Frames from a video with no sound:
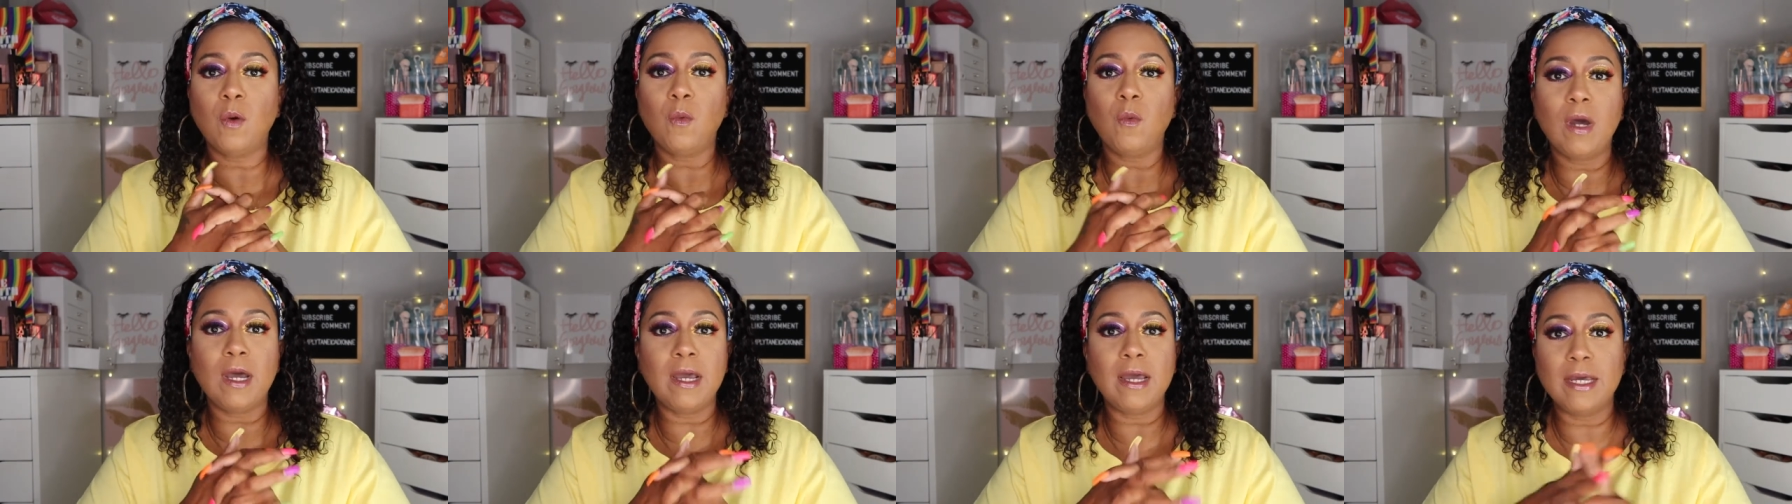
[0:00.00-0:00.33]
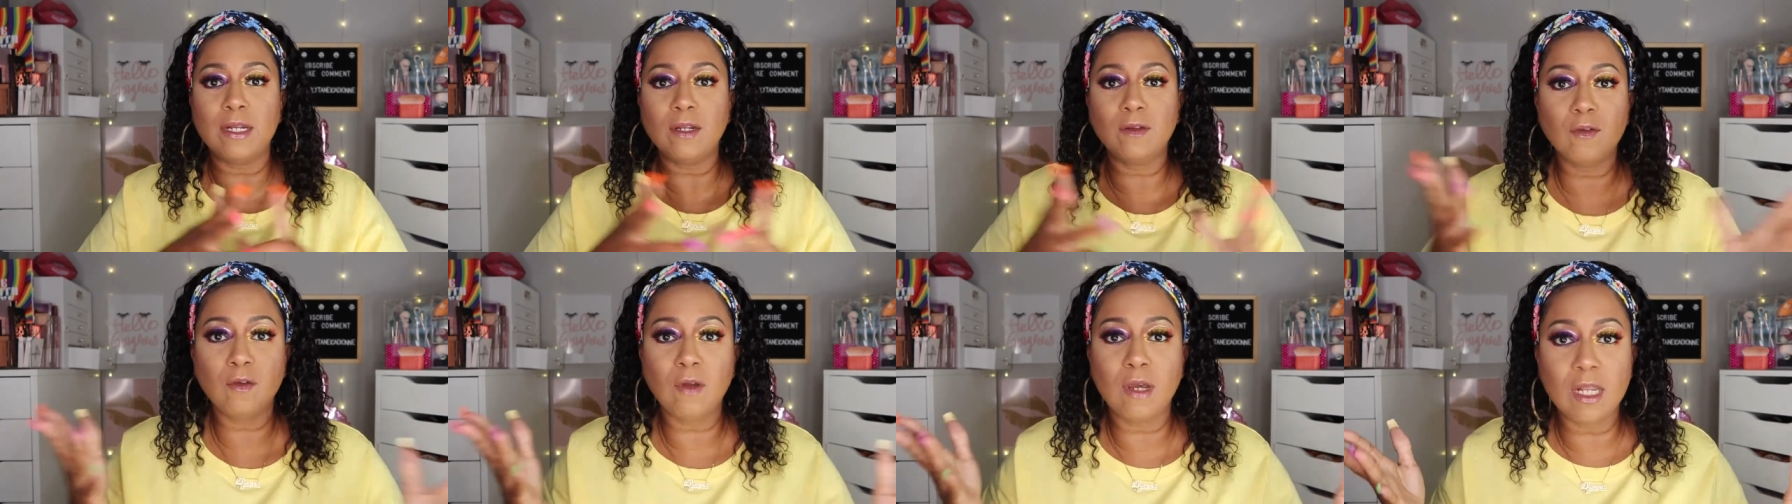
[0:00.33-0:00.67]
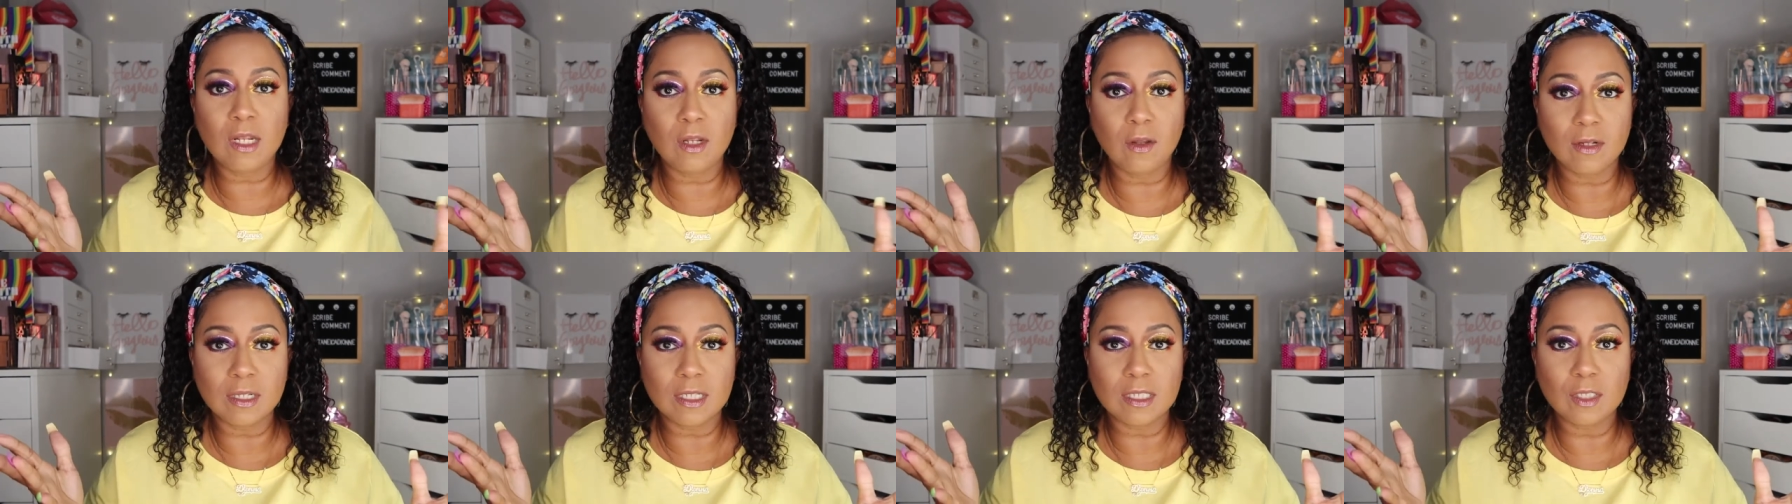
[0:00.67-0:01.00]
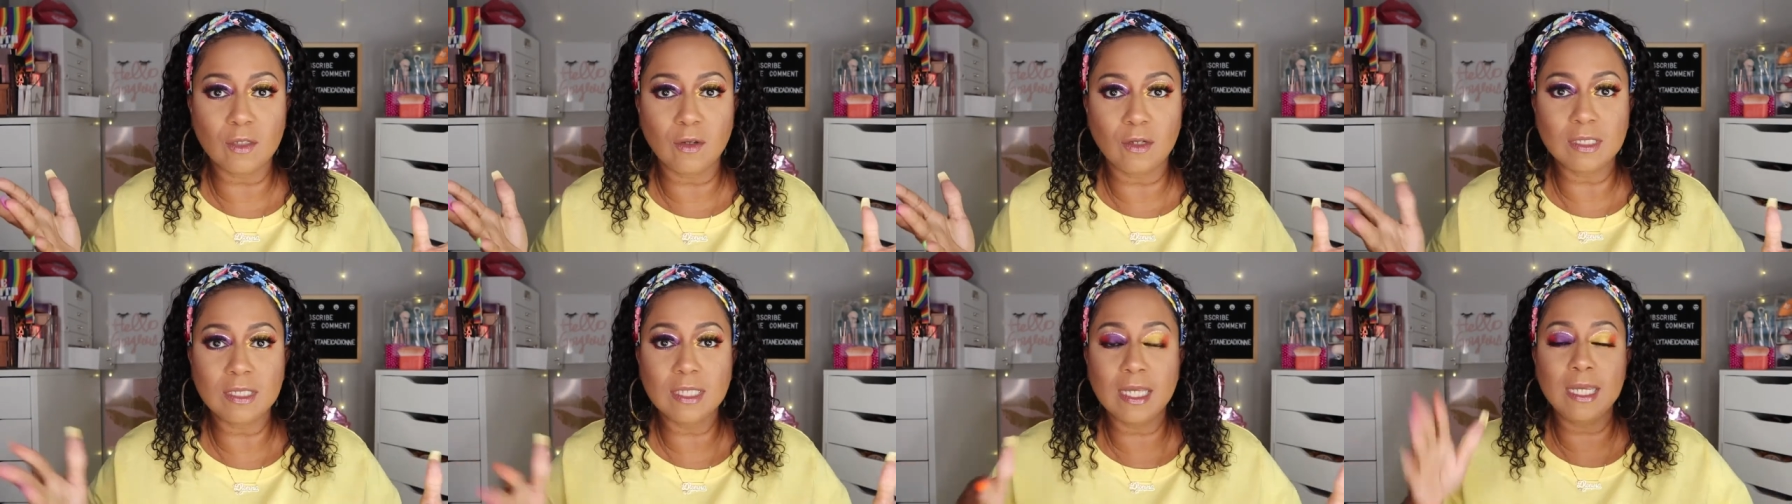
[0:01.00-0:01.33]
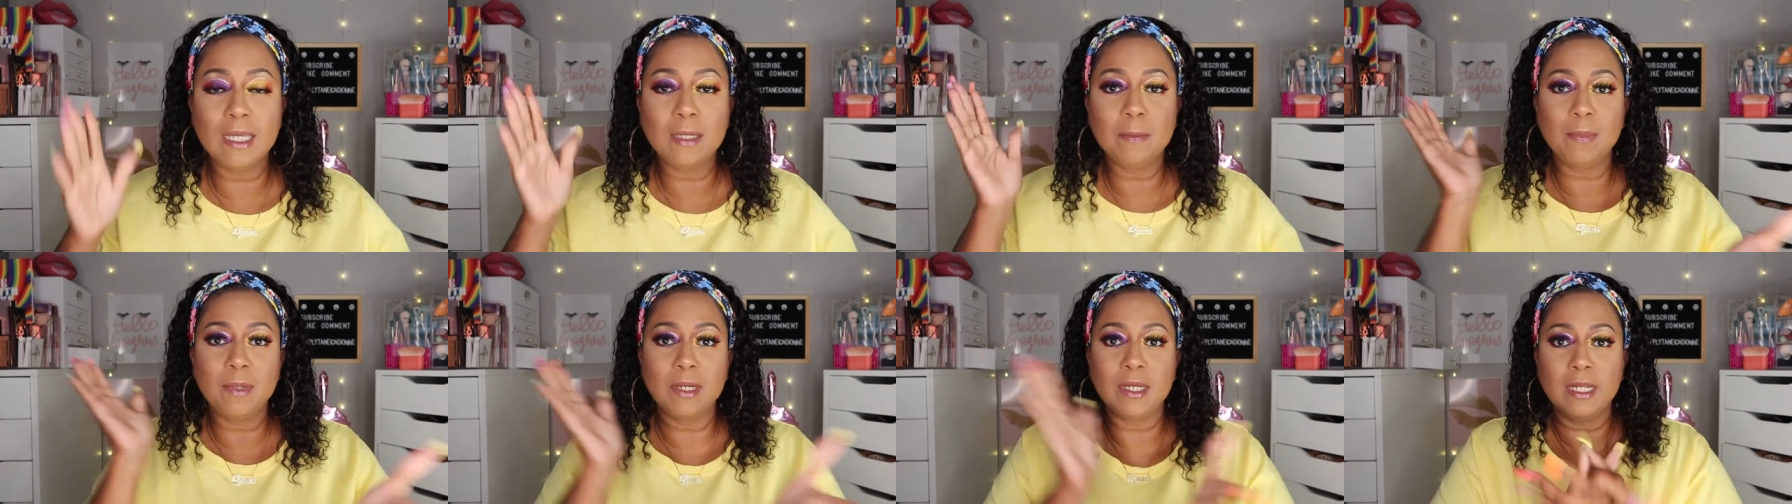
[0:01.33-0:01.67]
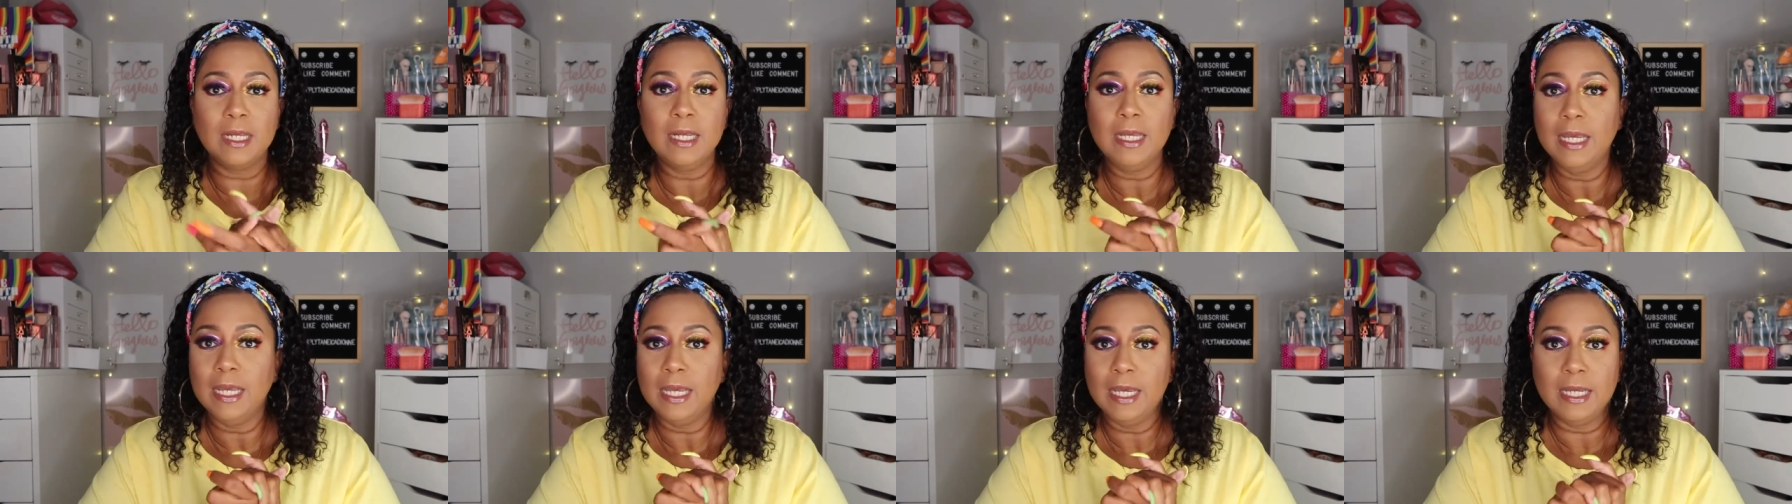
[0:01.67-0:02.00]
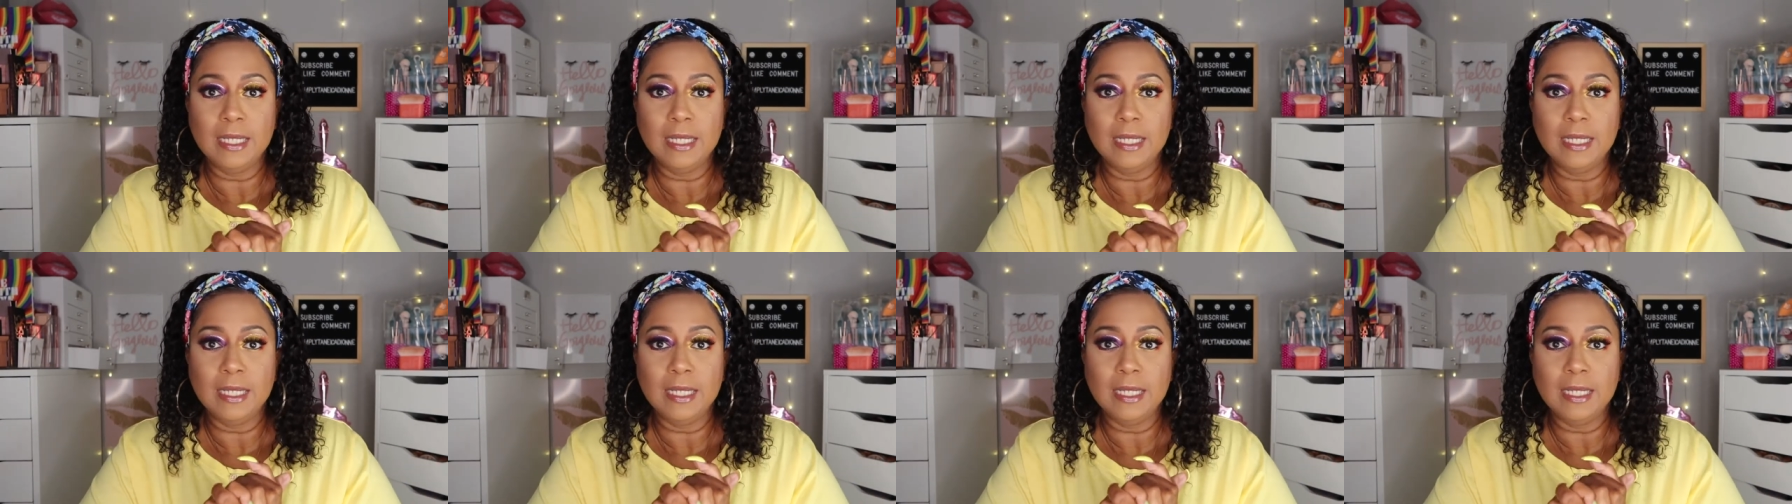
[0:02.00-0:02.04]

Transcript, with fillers: a while, I don't know how long this is going to take, but